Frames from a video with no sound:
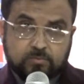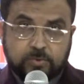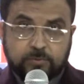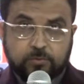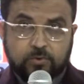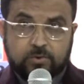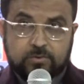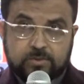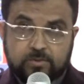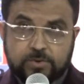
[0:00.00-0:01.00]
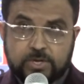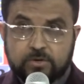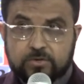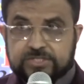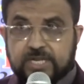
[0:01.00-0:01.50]
Before we
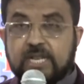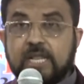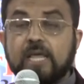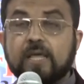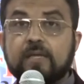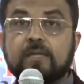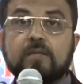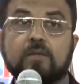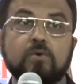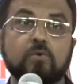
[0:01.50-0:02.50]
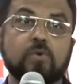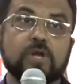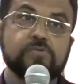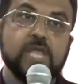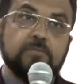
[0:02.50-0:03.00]
go to Jannah,
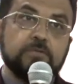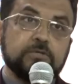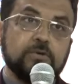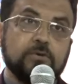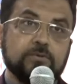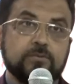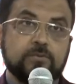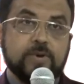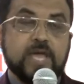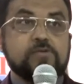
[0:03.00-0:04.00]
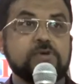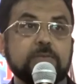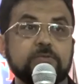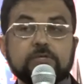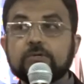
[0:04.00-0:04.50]
what do we have to go? Where do we
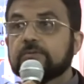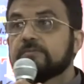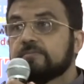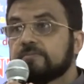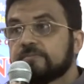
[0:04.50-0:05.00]
have to go?